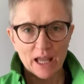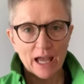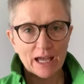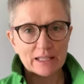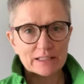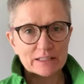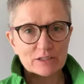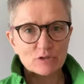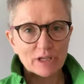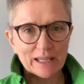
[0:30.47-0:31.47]
And
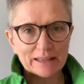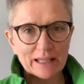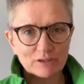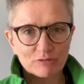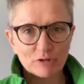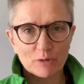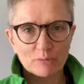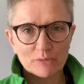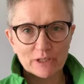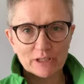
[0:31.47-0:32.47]
you get that from
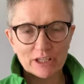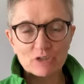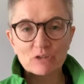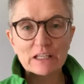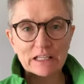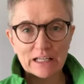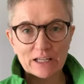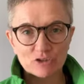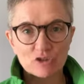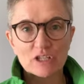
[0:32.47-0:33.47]
the adrenal
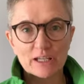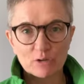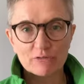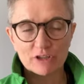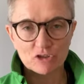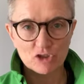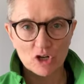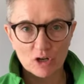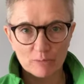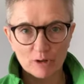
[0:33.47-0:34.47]
gland should take over the
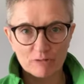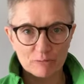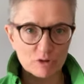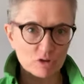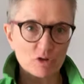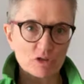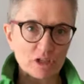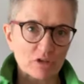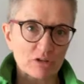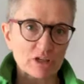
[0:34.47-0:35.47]
job of producing
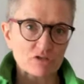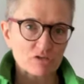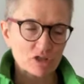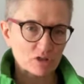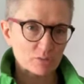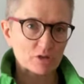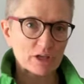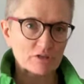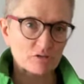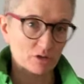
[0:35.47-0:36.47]
your estrogen, your
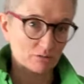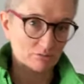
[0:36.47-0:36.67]
progesterone,